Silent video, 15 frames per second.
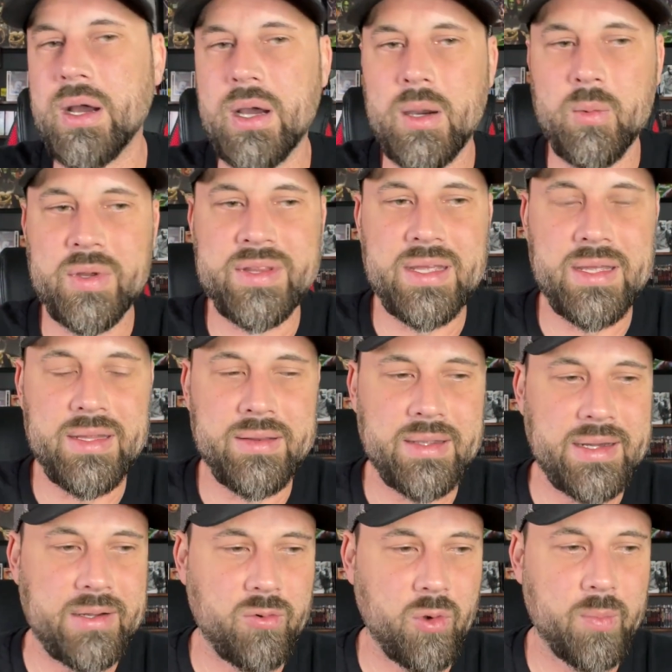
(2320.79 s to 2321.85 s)
within
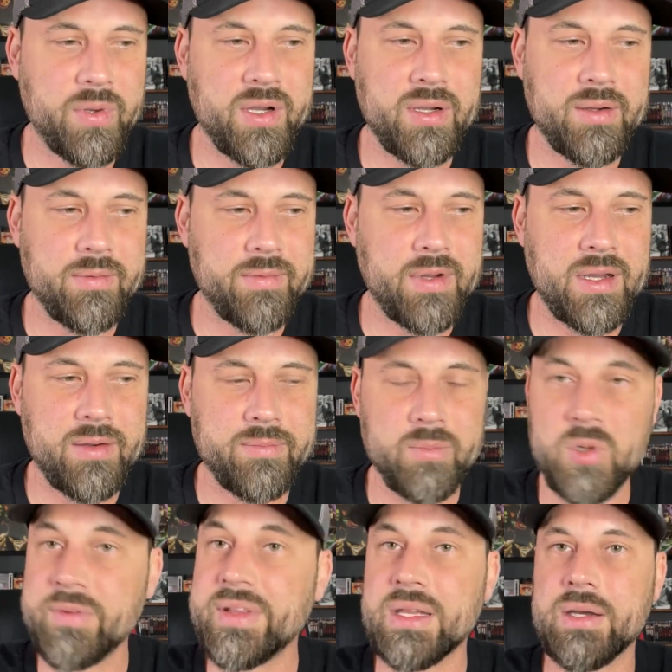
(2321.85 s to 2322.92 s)
the group of
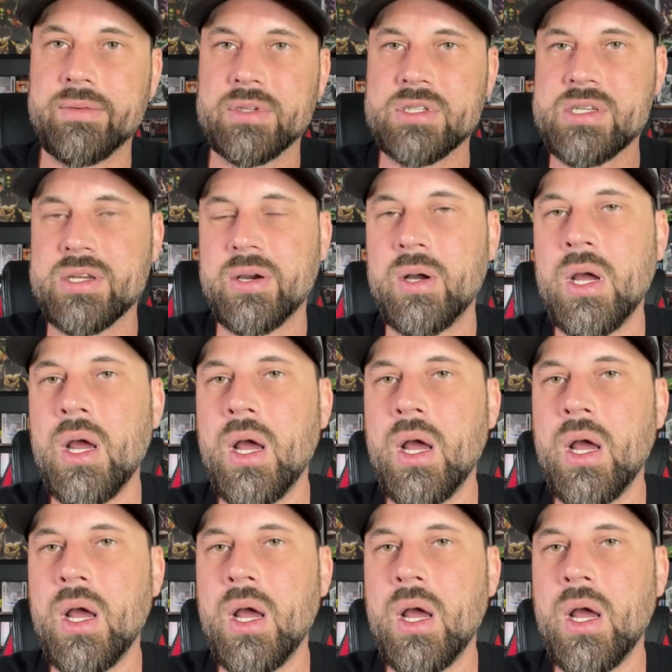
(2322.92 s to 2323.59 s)
movie lovers. So,